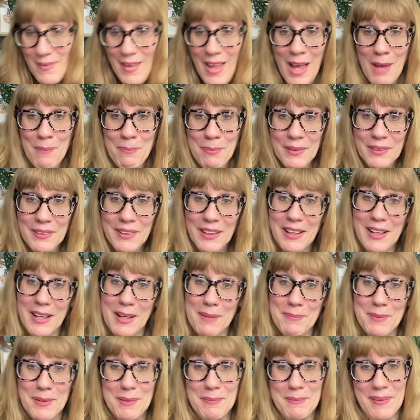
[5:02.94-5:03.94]
I pulled a
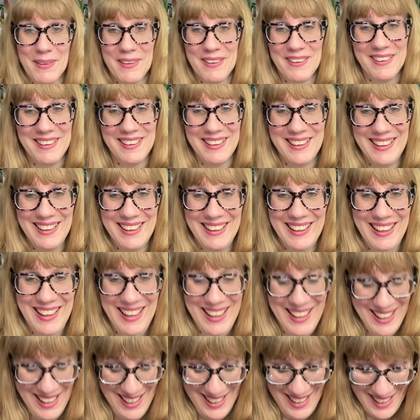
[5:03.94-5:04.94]
couple more.
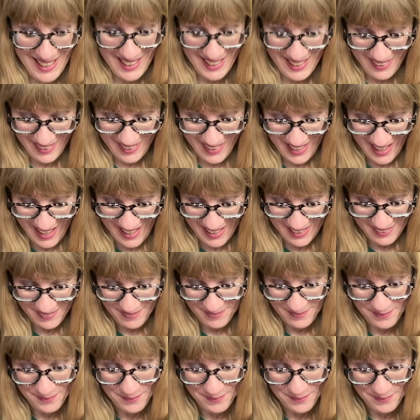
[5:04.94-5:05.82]
Okay.